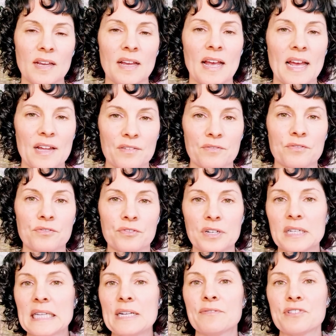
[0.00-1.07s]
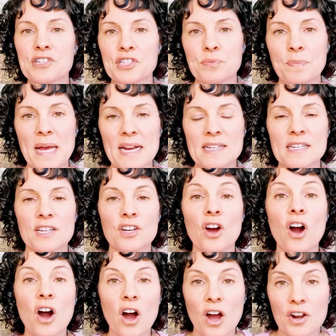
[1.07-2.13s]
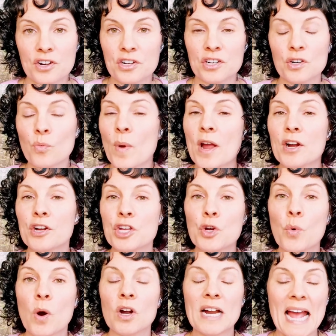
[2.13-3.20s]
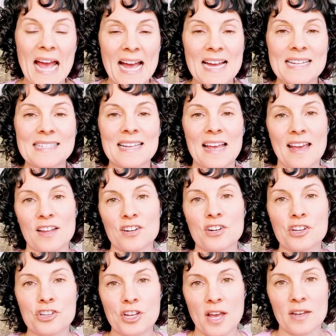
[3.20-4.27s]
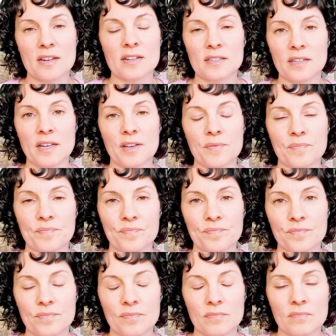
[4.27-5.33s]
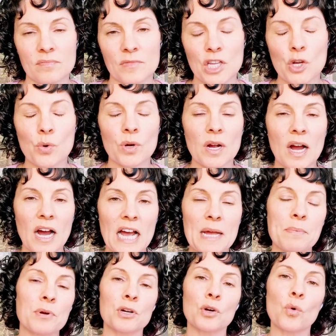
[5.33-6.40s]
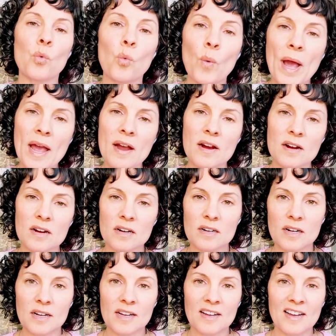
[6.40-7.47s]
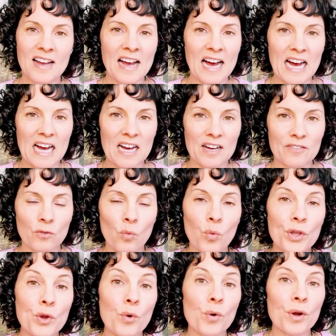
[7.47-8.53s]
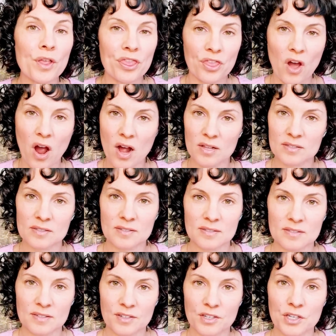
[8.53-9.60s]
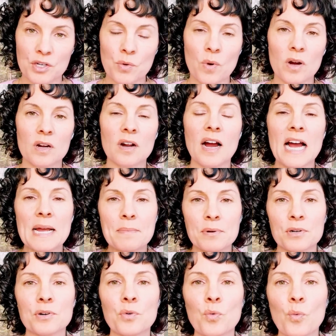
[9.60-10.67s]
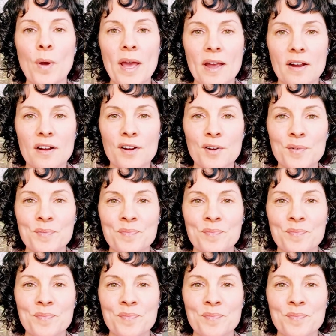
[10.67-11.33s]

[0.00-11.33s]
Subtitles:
and really respect and honor where you are at energetically. You are hyper aware of your thoughts. You are hyper aware